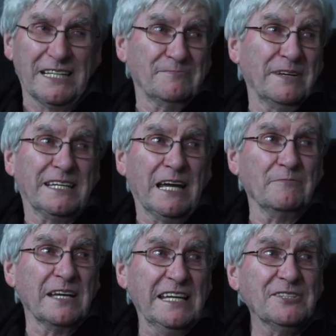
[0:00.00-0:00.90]
is this
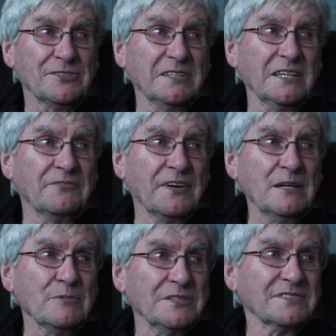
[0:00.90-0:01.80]
became instantly
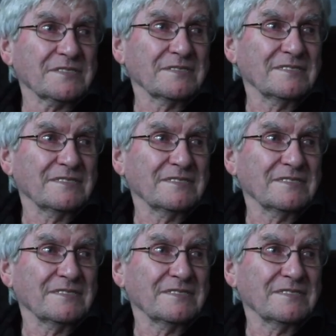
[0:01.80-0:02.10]
famous.